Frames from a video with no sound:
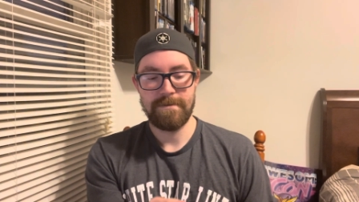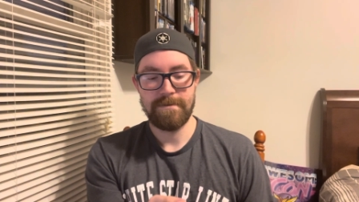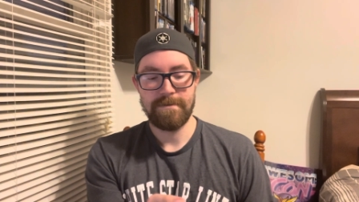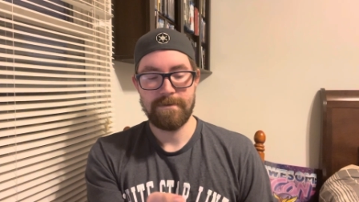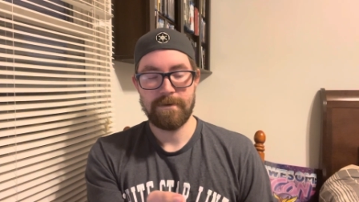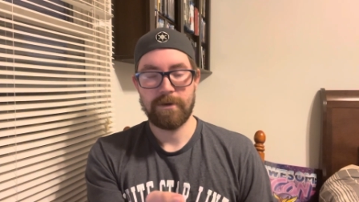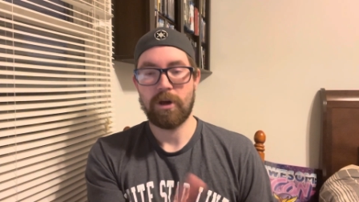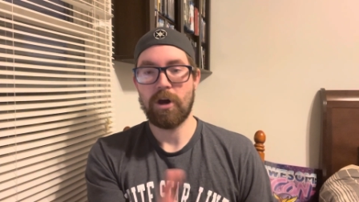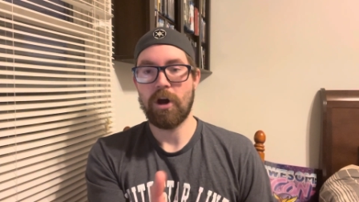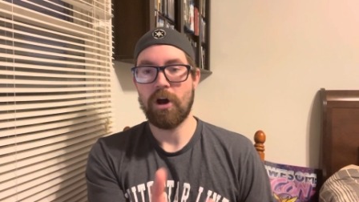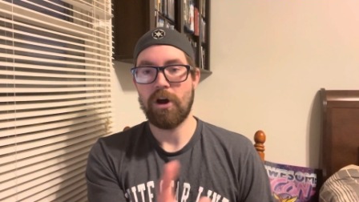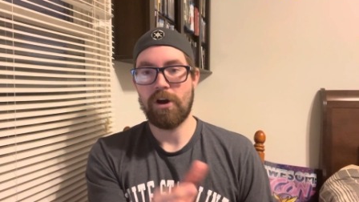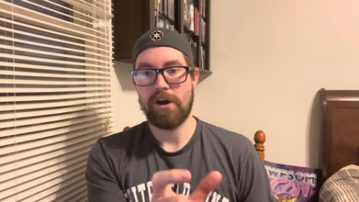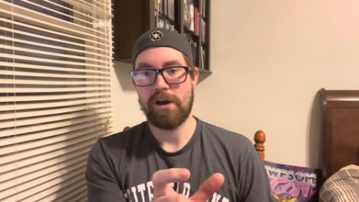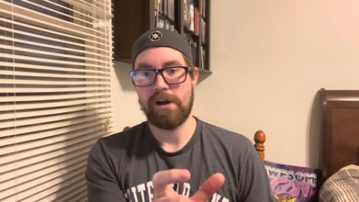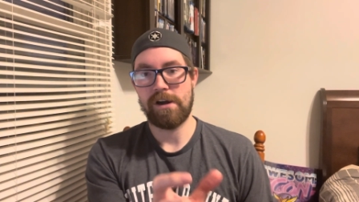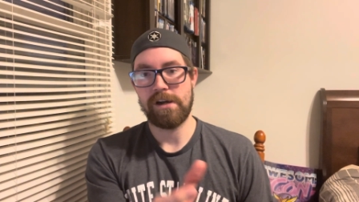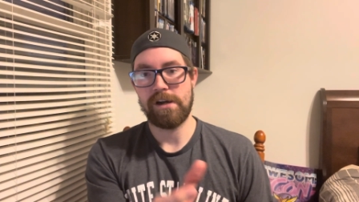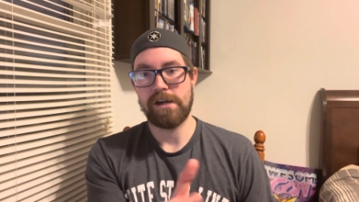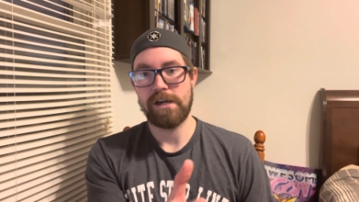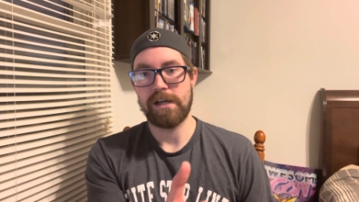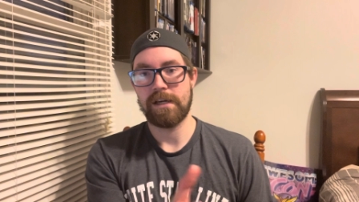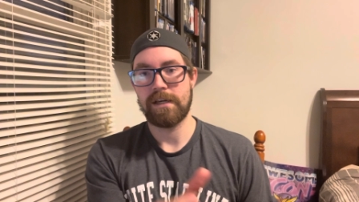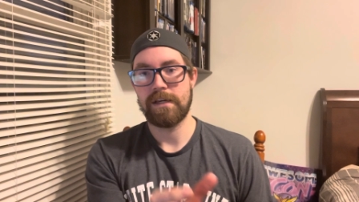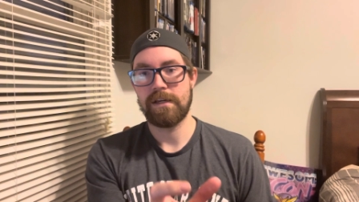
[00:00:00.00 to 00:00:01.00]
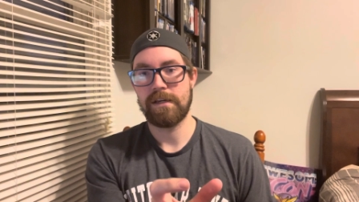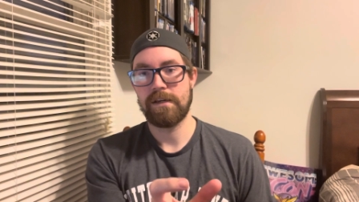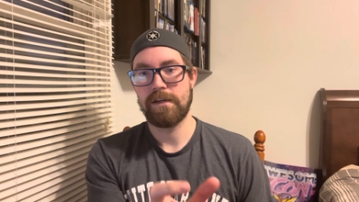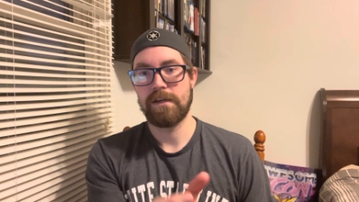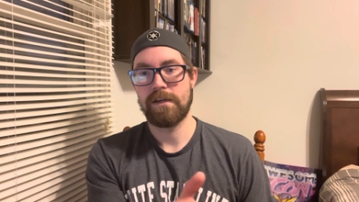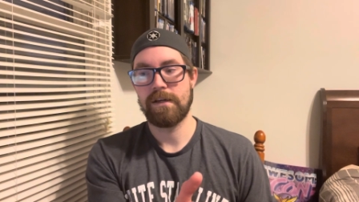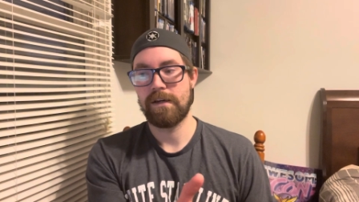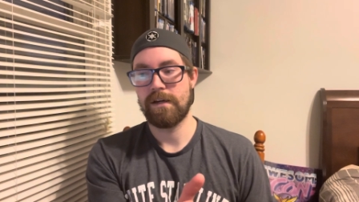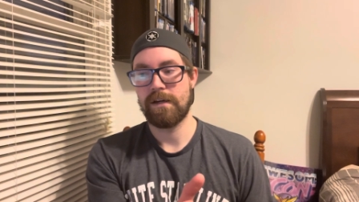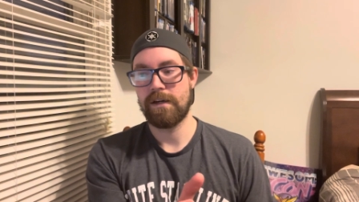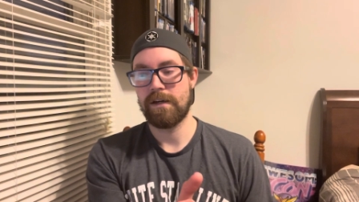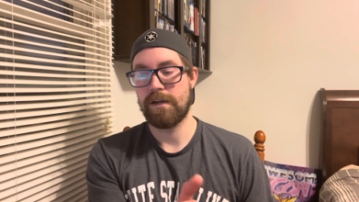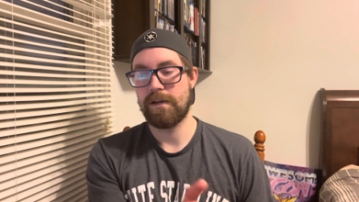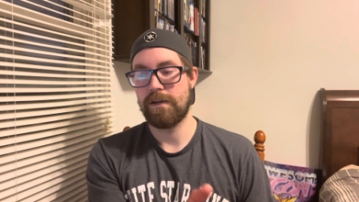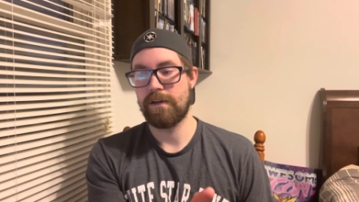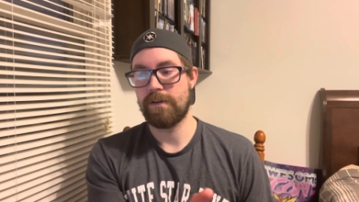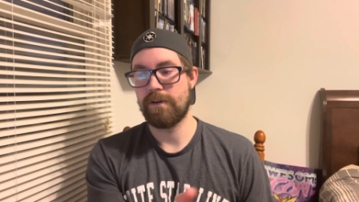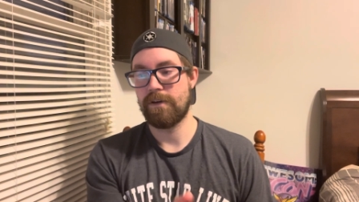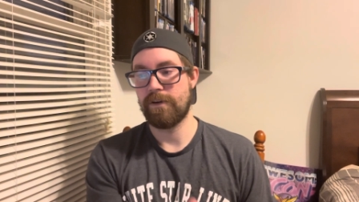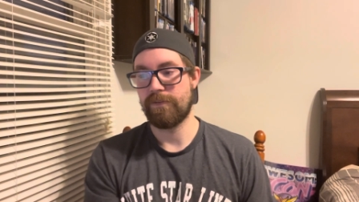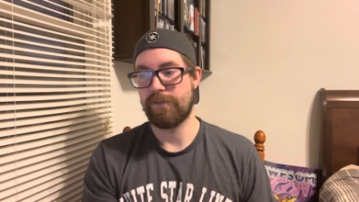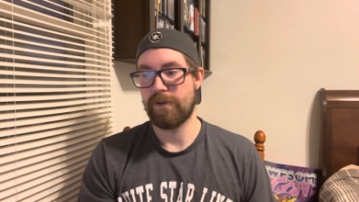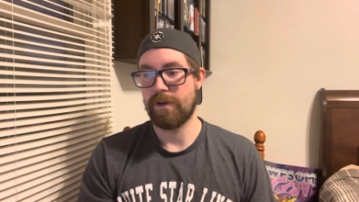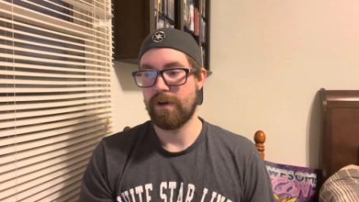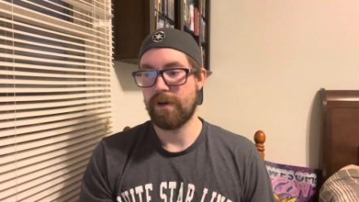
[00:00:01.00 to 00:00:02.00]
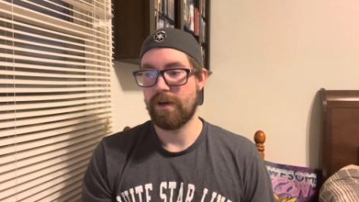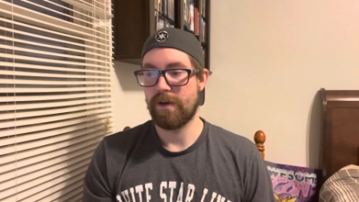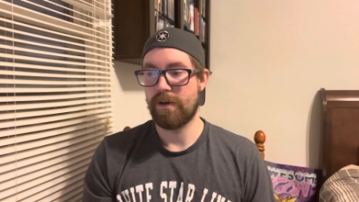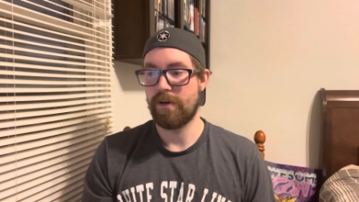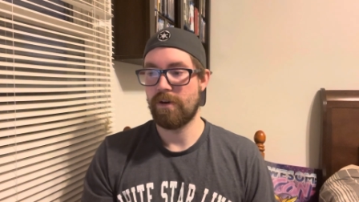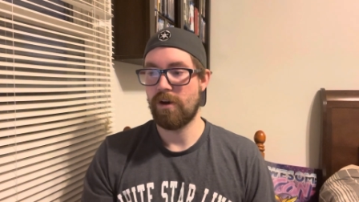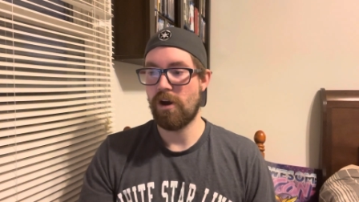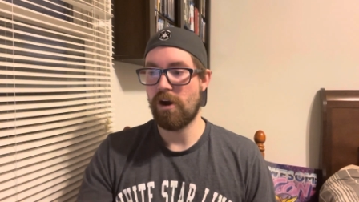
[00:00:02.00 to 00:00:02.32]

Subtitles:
card of the